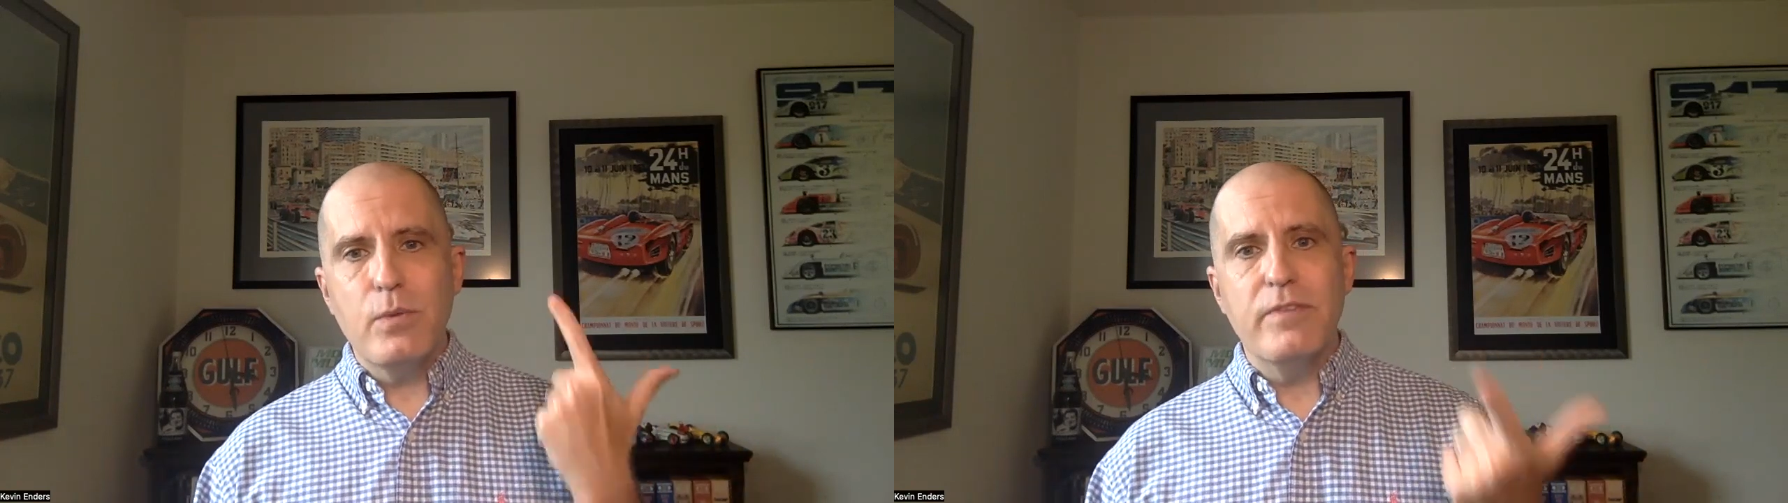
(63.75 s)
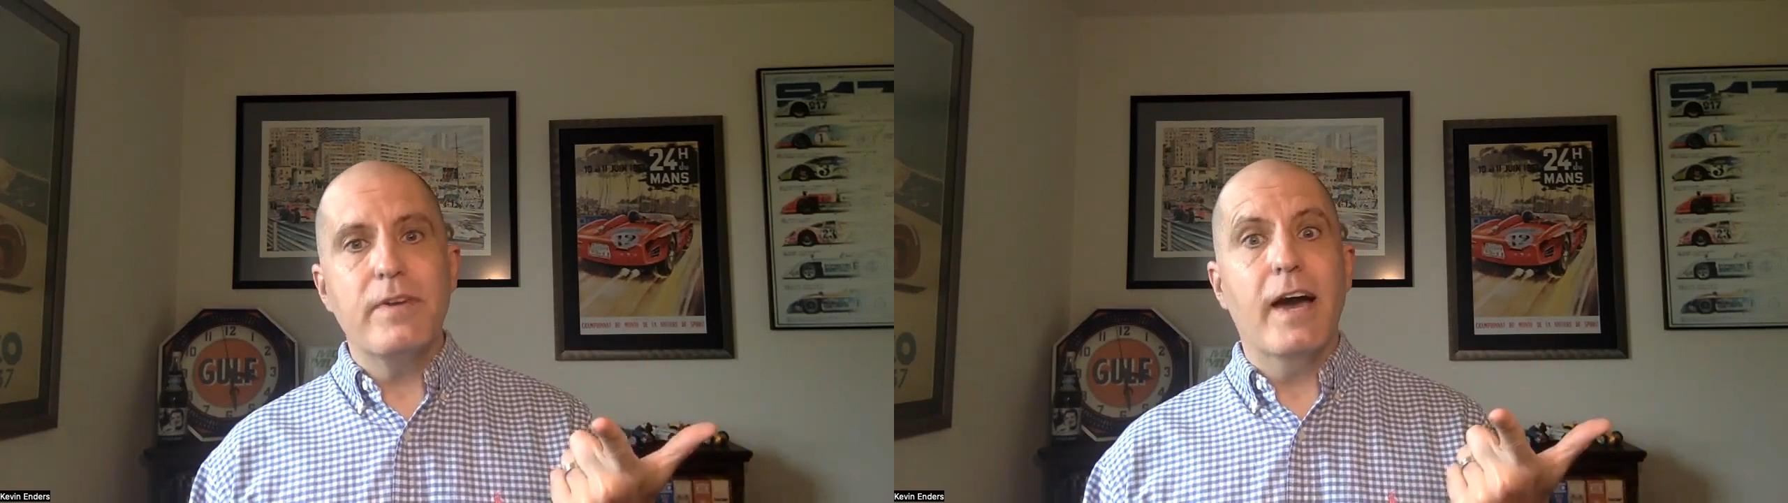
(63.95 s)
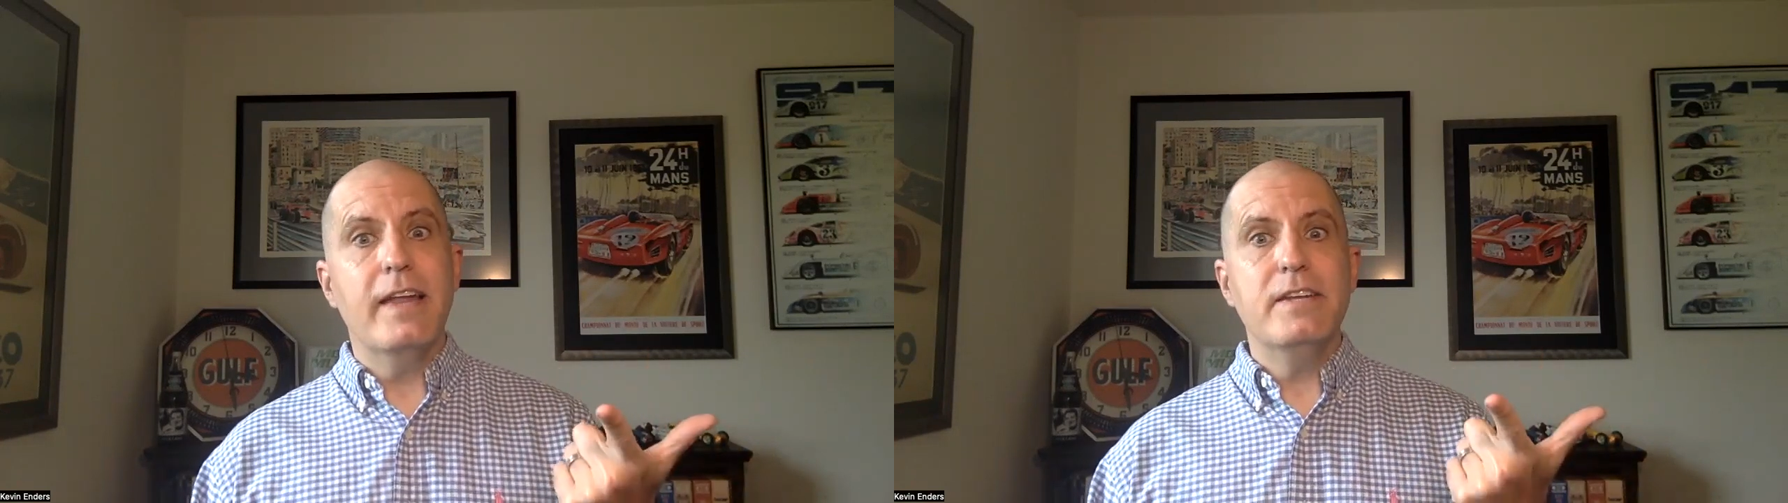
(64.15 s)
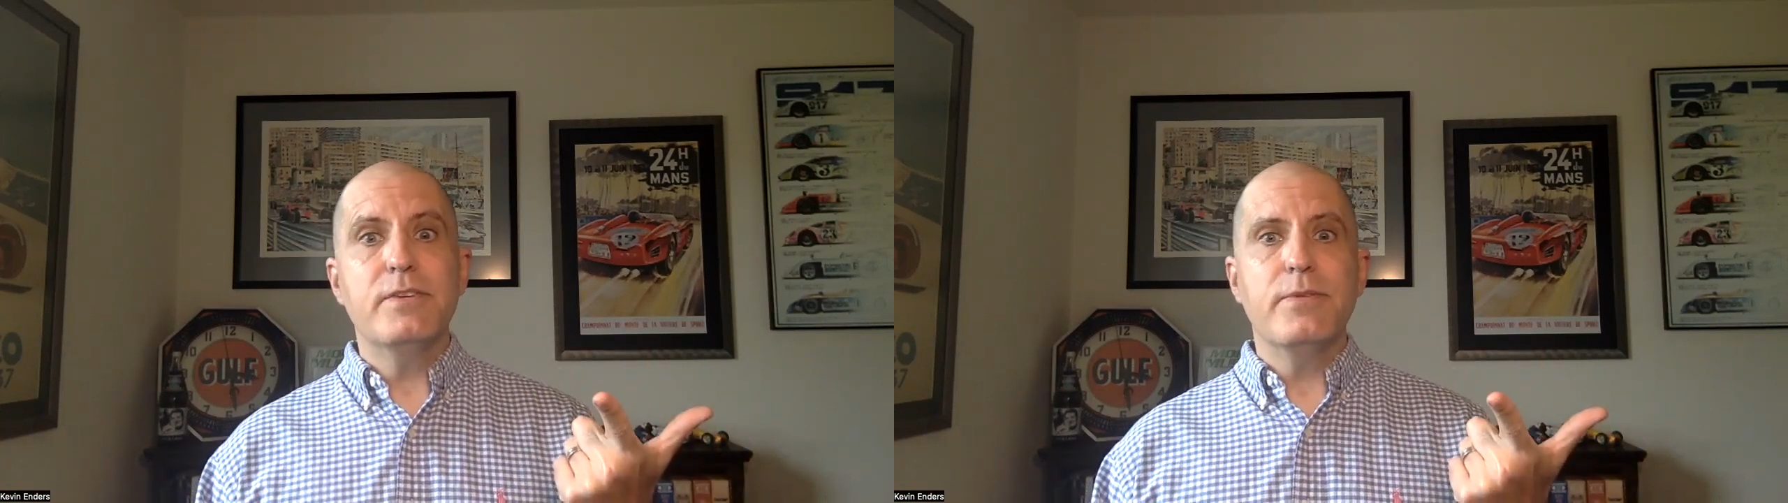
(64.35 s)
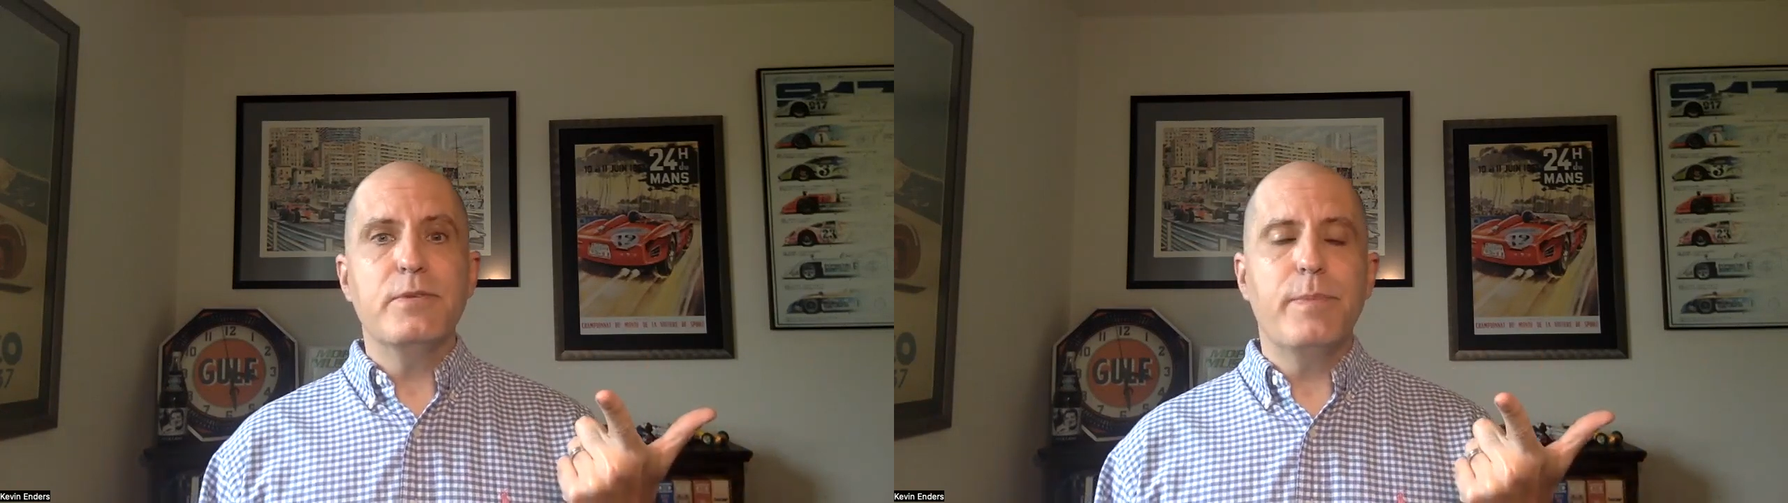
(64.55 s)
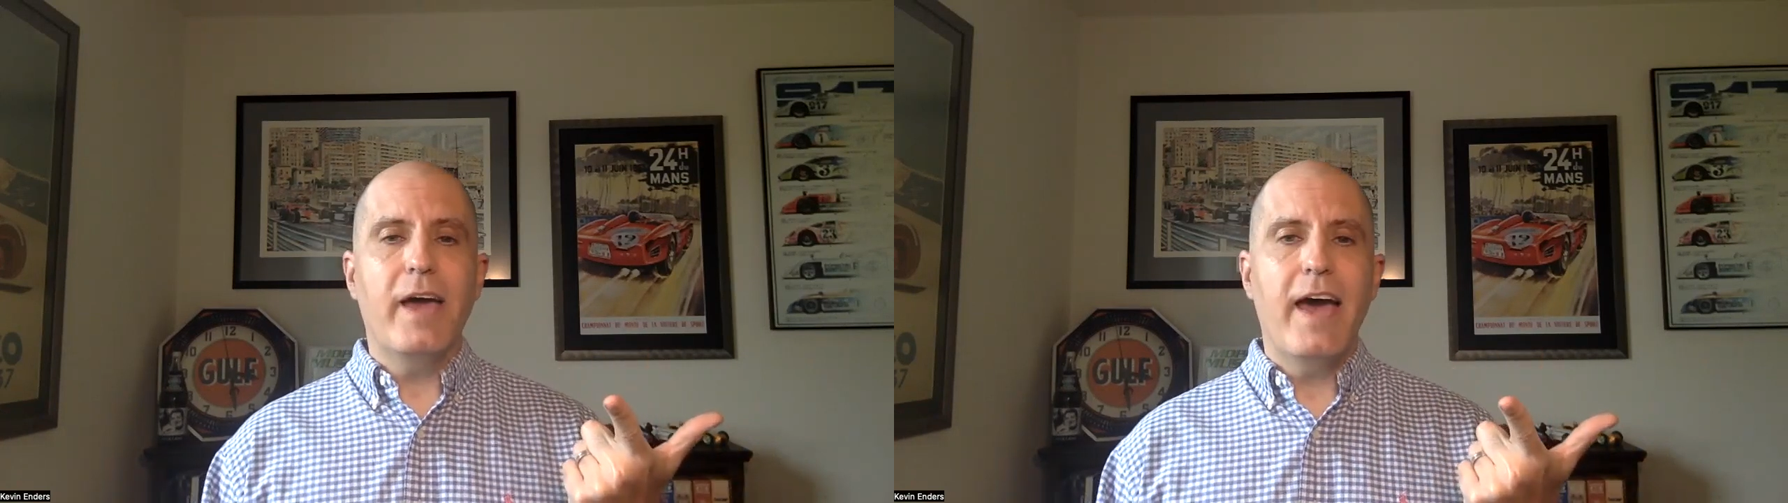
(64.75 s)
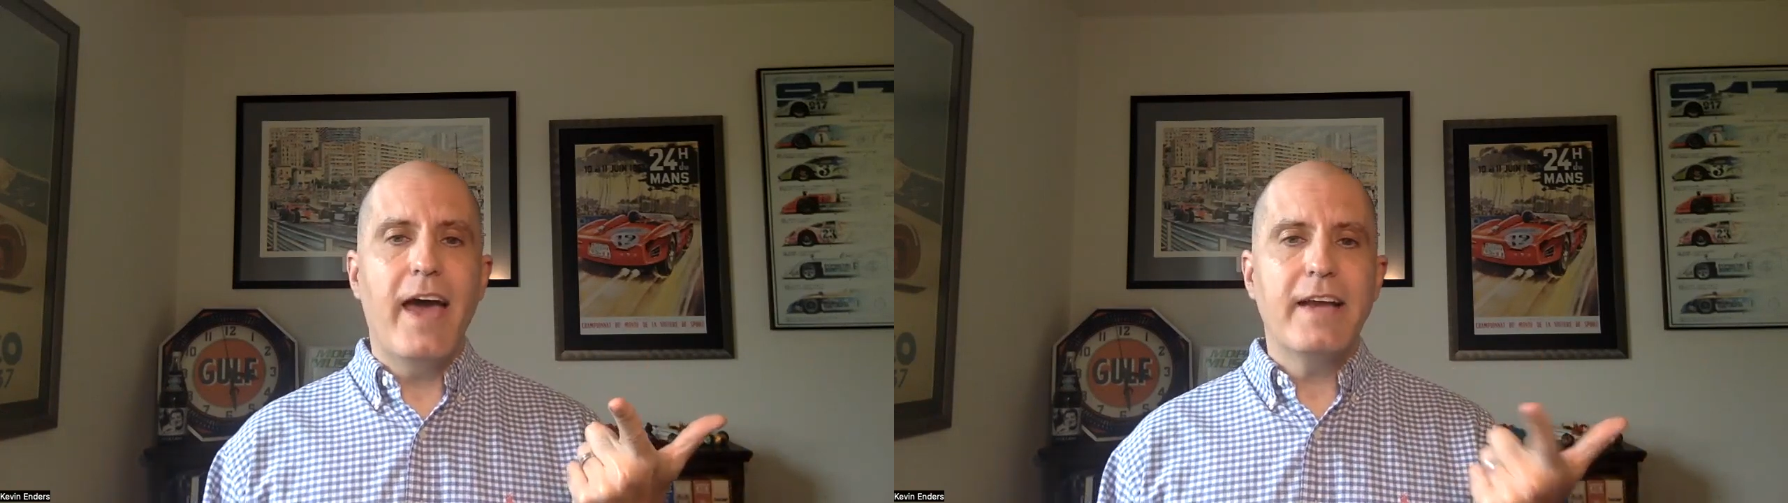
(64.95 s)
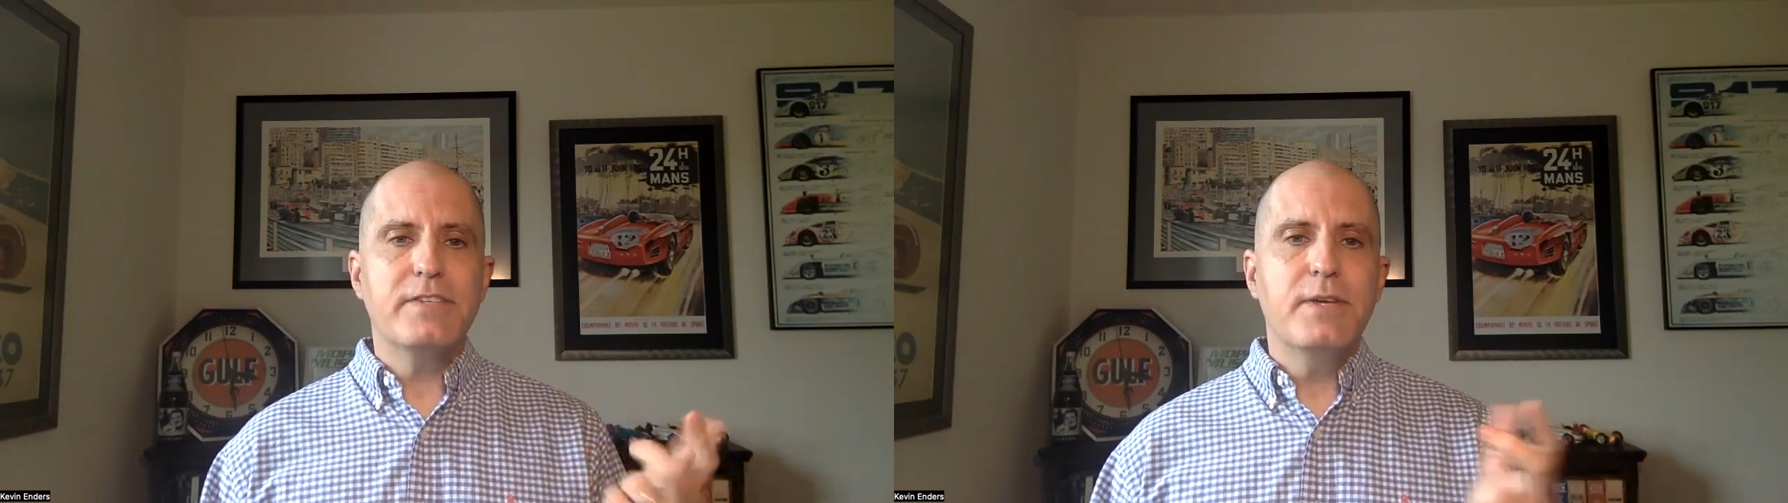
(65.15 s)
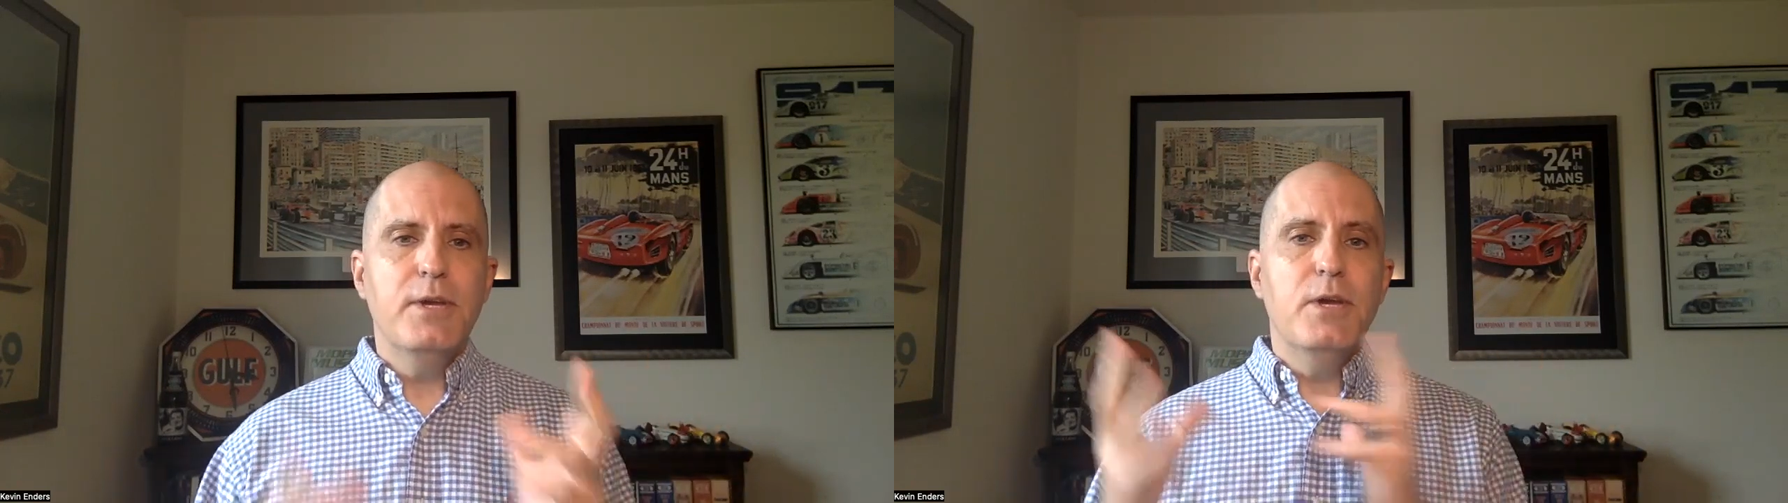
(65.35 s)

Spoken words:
We've got each other's backs.